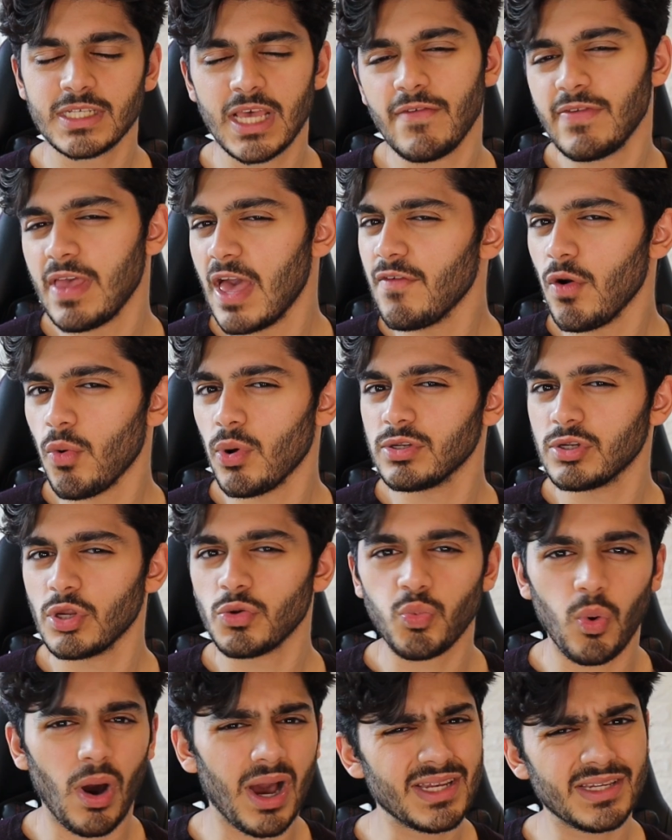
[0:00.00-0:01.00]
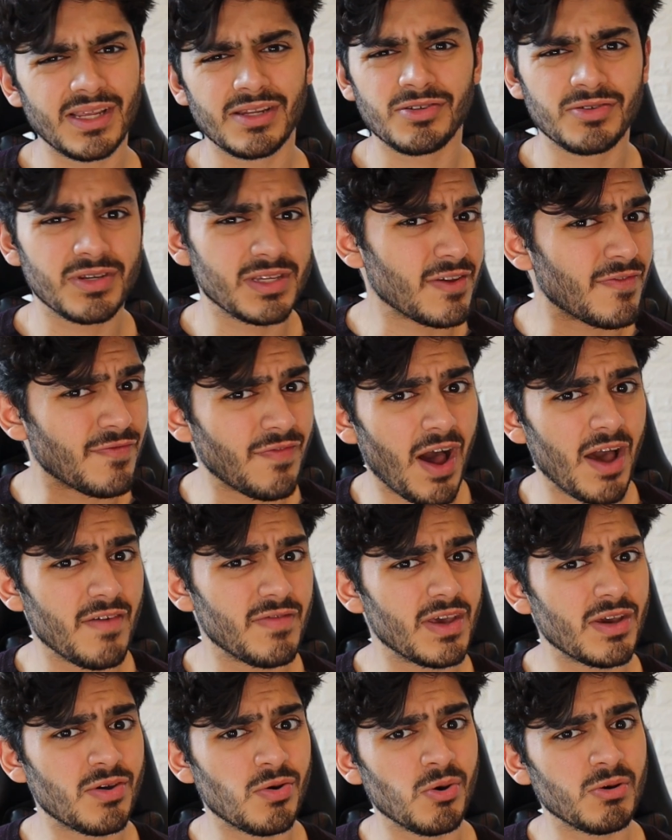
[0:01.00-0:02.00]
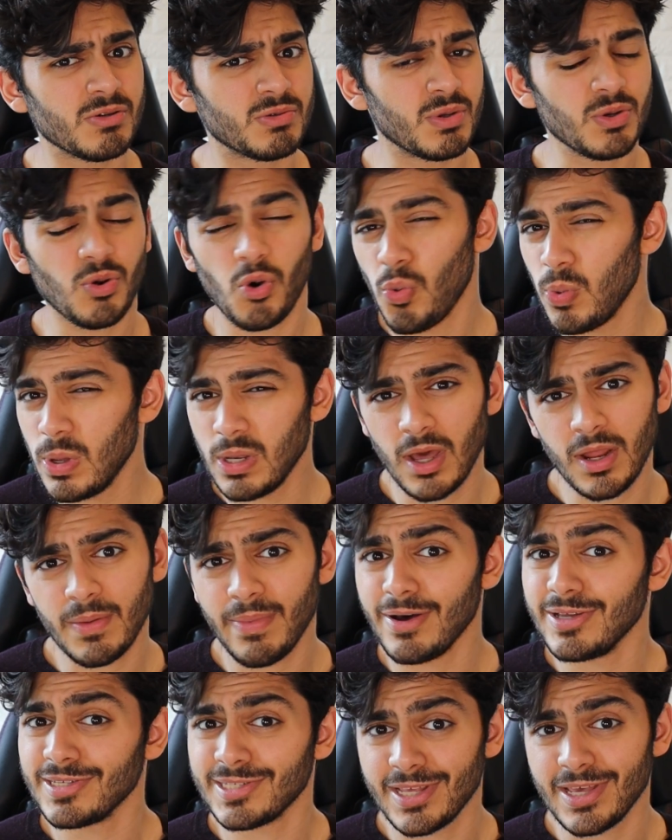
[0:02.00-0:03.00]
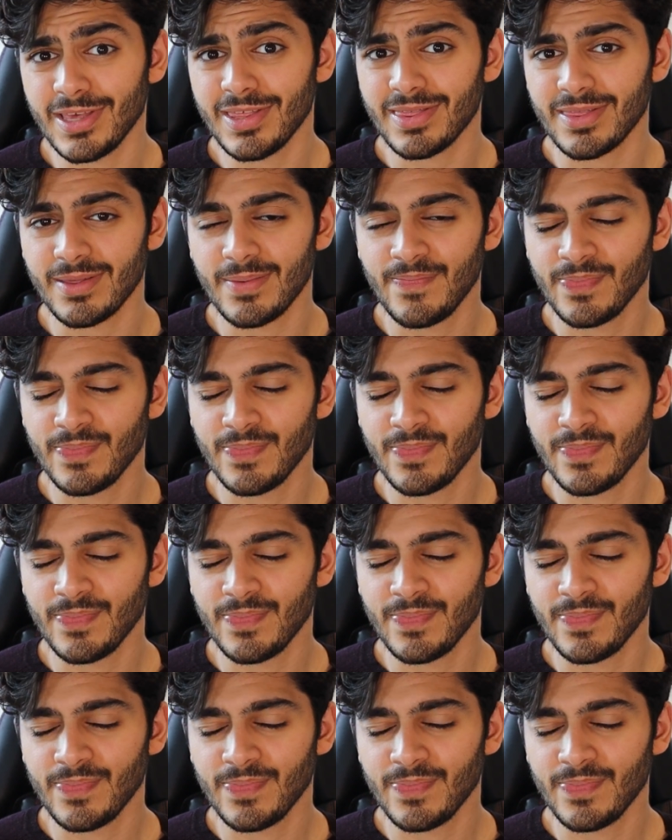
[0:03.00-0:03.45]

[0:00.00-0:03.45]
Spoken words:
So have you ever wondered why dentistry is a 5-year course when all we learn about is teeth?